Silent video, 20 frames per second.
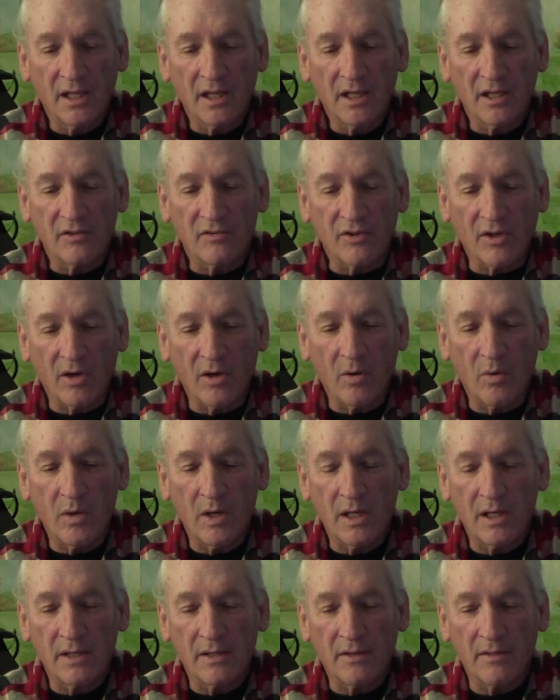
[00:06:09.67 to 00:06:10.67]

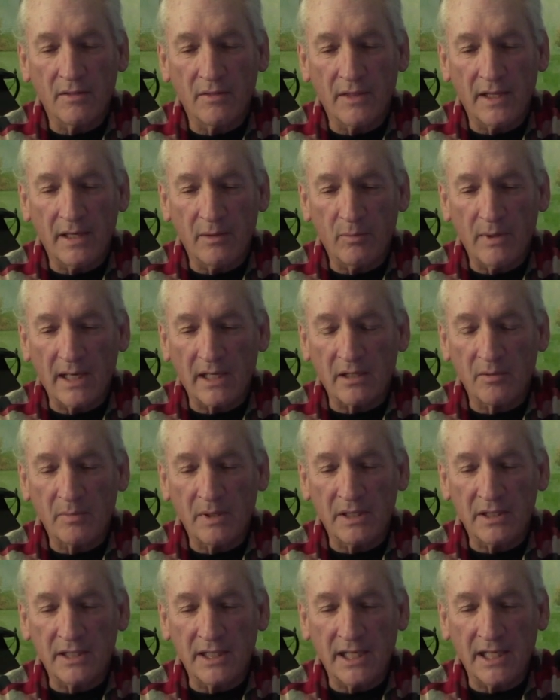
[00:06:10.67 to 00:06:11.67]
So they
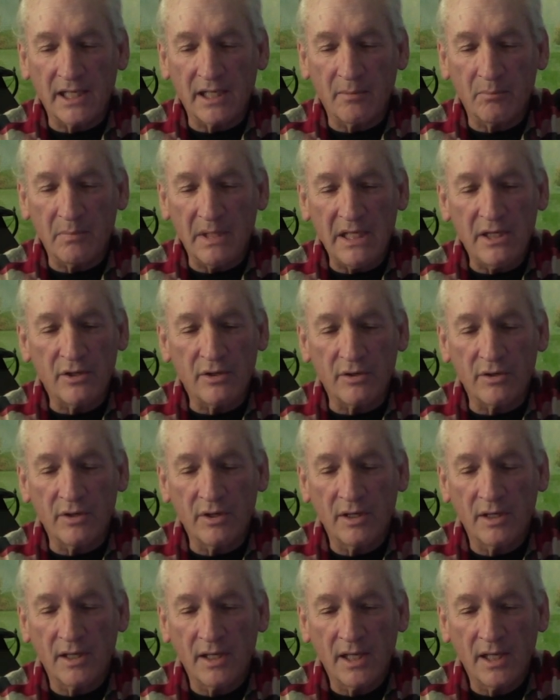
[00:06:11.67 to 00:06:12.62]
recommend getting a meter